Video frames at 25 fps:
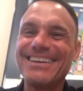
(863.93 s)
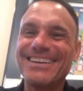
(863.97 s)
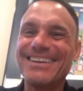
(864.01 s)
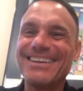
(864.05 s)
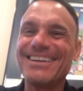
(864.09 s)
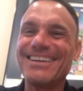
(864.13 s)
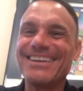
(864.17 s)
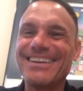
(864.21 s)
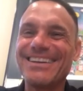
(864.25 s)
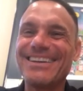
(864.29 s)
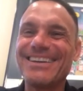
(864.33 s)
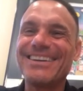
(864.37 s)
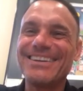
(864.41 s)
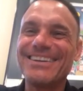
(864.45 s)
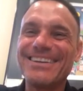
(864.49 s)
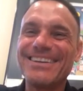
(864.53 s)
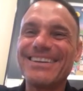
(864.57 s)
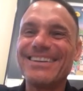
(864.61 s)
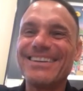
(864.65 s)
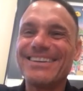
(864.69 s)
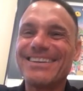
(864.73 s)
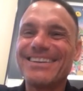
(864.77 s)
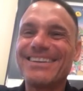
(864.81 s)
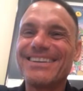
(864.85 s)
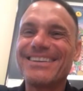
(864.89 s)

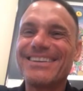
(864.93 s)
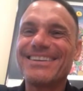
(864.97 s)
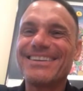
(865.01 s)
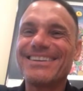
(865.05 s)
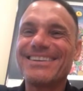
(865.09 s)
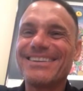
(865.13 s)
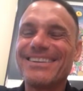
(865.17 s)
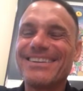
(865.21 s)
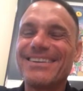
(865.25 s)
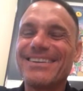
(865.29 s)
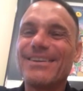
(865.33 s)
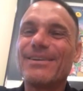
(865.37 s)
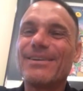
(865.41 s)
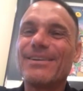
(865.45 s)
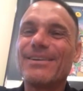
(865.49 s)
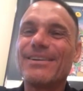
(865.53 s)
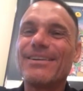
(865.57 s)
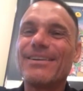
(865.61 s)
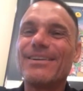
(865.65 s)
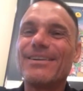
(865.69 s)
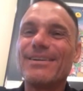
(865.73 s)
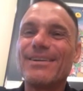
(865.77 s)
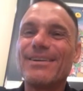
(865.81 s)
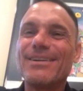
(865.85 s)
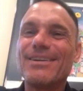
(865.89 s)

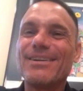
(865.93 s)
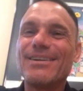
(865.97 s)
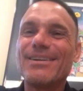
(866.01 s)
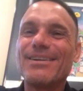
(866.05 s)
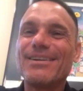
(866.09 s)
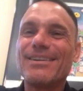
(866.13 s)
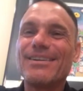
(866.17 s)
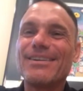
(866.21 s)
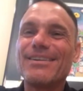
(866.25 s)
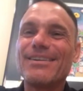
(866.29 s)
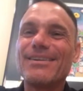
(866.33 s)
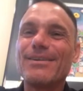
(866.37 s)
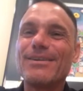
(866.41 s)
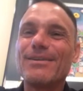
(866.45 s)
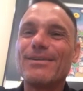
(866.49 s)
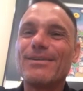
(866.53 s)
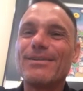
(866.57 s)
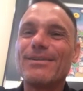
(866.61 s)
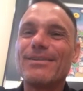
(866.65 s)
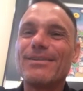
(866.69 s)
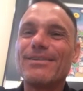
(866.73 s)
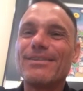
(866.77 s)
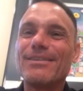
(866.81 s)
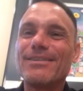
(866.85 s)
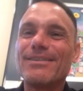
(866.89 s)

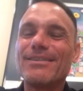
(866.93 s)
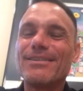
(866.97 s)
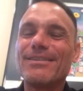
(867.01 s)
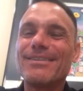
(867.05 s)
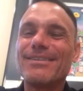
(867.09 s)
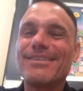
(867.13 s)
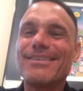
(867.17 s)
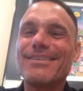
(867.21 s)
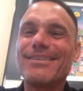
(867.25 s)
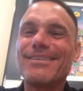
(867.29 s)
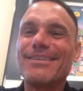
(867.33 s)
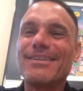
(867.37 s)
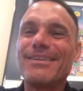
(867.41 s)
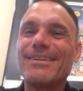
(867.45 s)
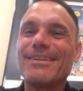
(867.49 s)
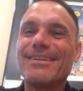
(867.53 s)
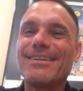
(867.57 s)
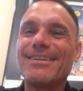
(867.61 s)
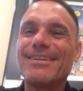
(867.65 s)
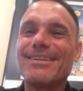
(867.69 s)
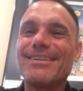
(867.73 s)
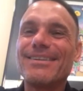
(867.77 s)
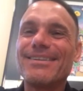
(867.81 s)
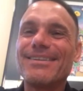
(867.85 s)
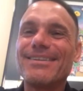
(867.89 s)

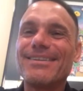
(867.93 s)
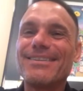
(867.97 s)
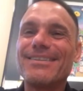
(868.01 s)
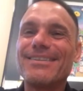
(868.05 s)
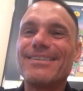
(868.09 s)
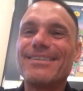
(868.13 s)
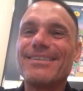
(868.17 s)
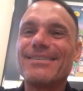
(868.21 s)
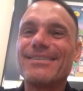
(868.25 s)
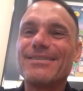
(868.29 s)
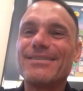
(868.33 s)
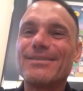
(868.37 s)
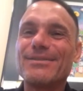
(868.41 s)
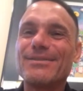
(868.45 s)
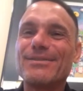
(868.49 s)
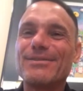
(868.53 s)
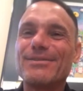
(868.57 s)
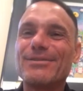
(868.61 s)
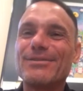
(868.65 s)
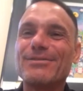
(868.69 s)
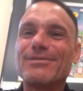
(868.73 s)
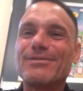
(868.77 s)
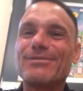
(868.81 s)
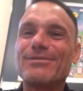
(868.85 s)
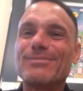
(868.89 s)

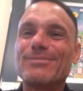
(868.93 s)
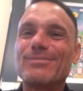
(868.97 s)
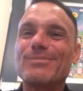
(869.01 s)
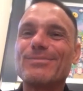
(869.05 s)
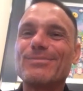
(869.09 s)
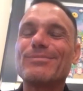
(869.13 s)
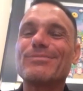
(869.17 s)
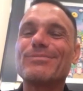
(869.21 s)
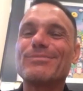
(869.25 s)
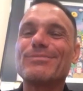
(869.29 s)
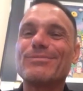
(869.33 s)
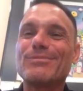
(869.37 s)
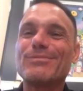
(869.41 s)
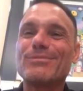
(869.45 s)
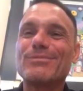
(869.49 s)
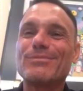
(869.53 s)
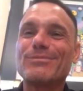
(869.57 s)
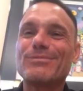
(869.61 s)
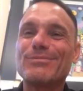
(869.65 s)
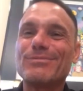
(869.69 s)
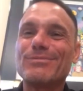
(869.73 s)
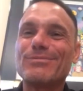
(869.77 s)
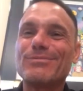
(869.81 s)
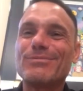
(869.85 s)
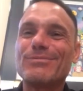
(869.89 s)

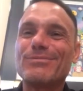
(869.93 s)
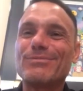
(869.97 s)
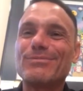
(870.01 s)
[no speech]